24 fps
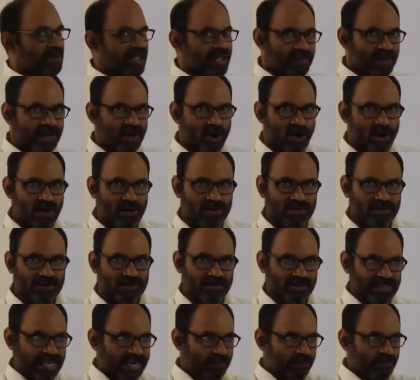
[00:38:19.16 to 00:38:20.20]
Babylon.
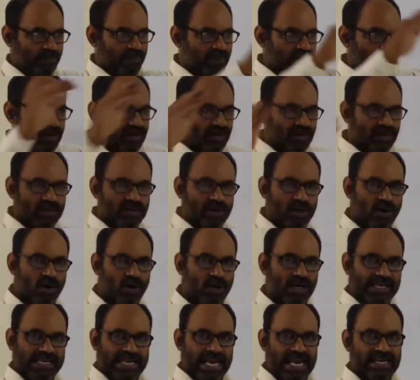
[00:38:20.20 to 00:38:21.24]
That the
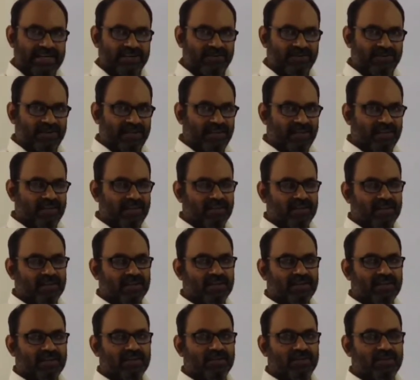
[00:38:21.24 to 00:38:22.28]
whole country
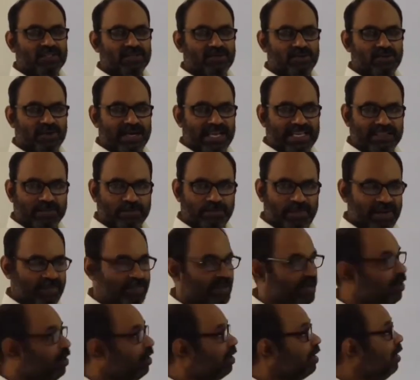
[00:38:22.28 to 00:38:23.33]
was known as
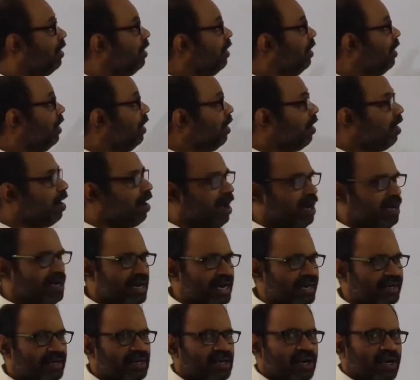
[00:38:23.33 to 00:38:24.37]
Babylon.
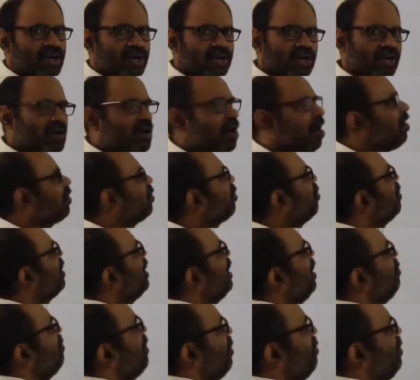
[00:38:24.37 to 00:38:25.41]
Alright, not
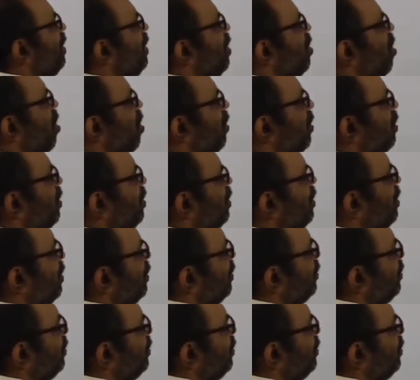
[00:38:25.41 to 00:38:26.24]
only Babylon,